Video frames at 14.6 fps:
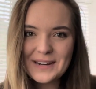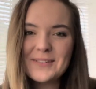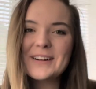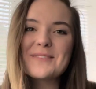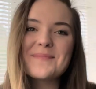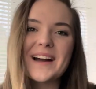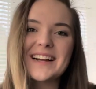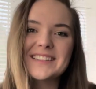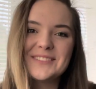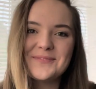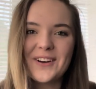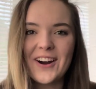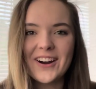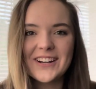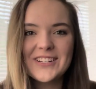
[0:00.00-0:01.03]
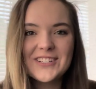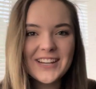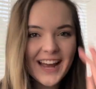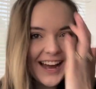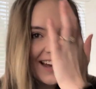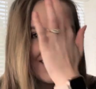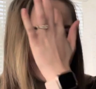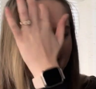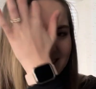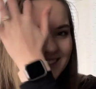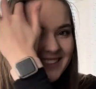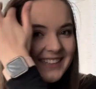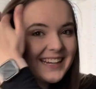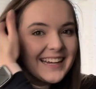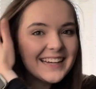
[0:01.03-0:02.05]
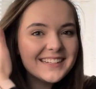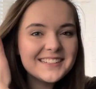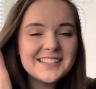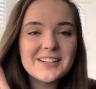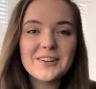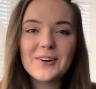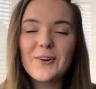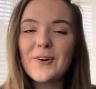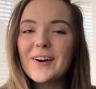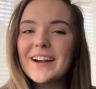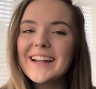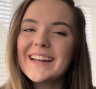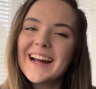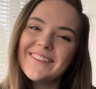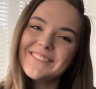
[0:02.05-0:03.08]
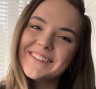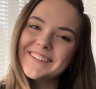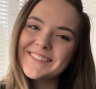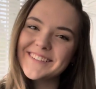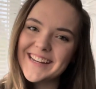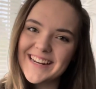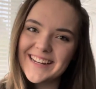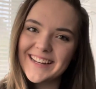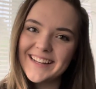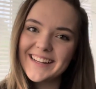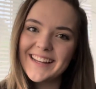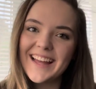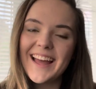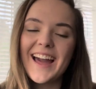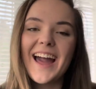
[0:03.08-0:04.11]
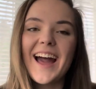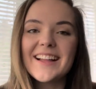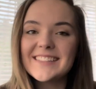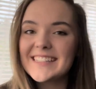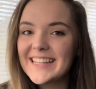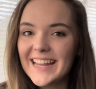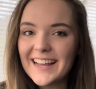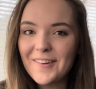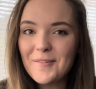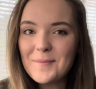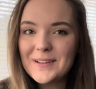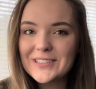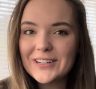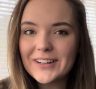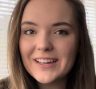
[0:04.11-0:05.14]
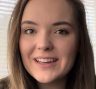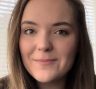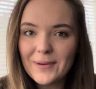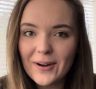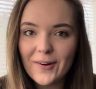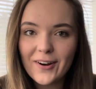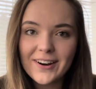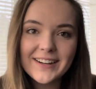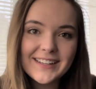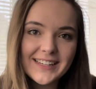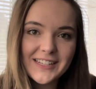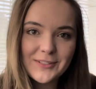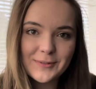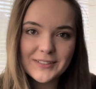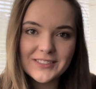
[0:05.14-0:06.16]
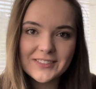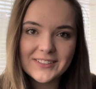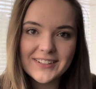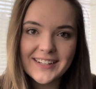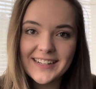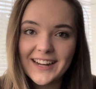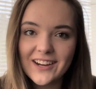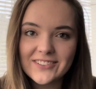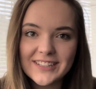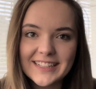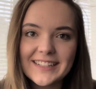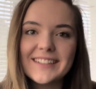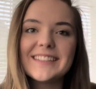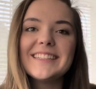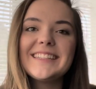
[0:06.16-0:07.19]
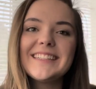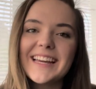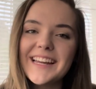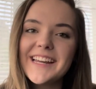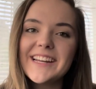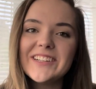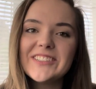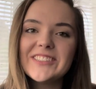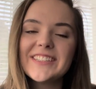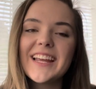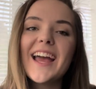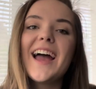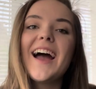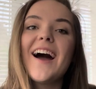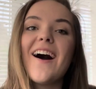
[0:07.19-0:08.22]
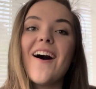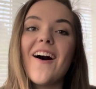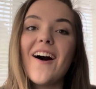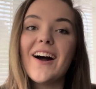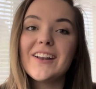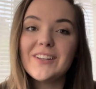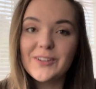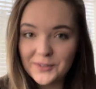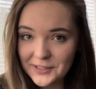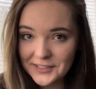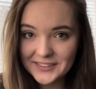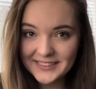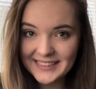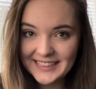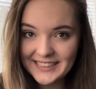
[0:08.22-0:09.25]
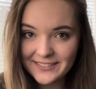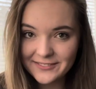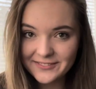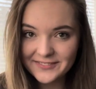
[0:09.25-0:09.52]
welcome back to our channel. This is Andy and Cor and I'm Corina. Today I'm going to be talking about our engagement story and how I got engaged on New Year's Eve.